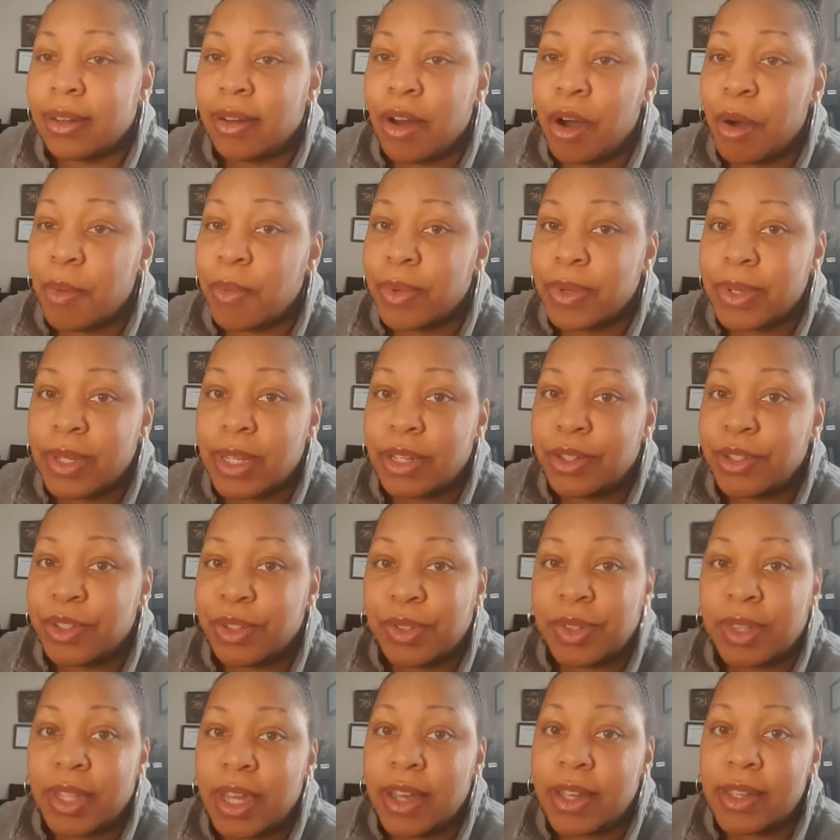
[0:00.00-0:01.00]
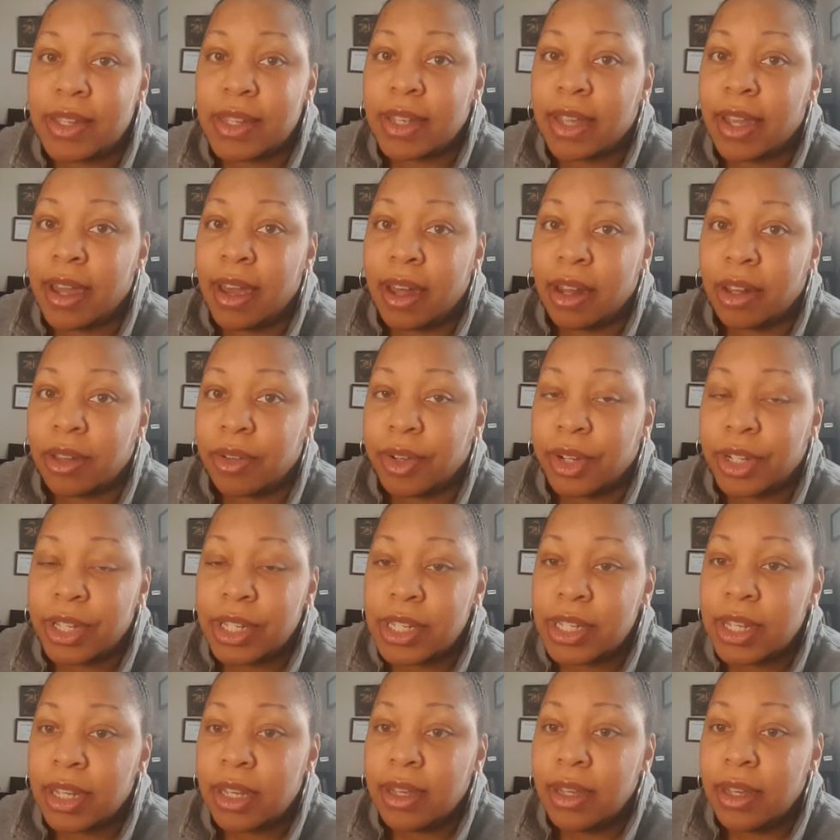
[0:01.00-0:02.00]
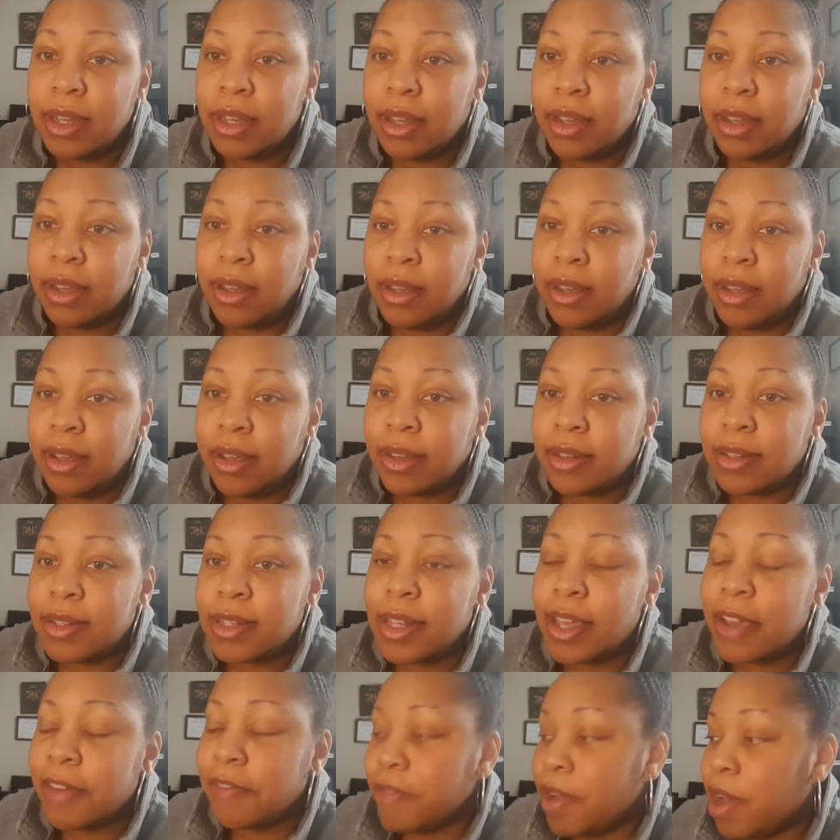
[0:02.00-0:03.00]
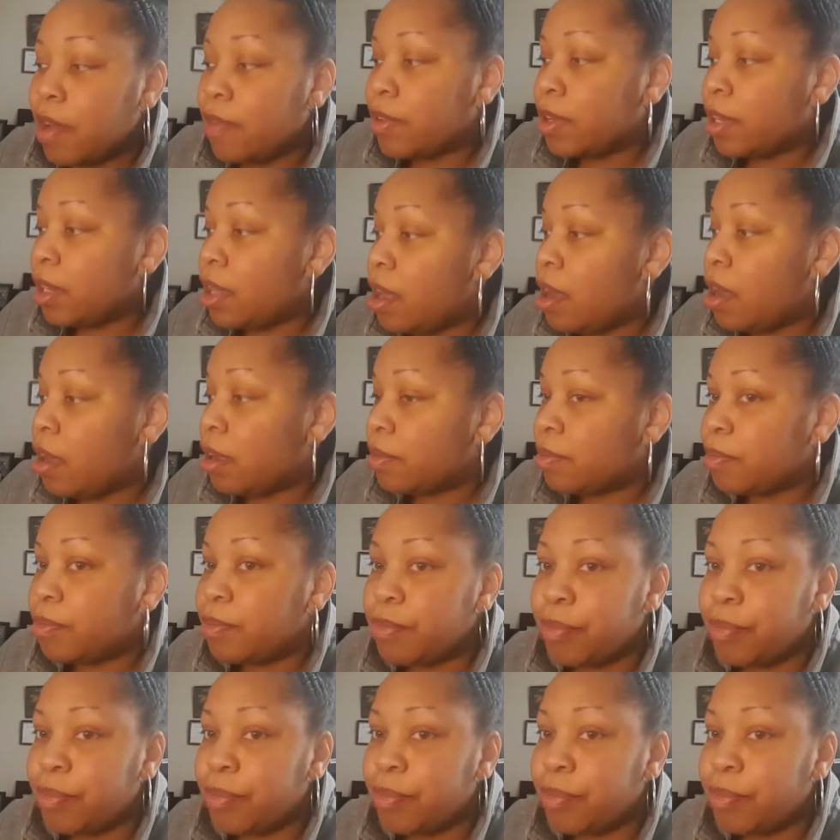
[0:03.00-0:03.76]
almost at 2,000 calories. And it's like 5 o'clock.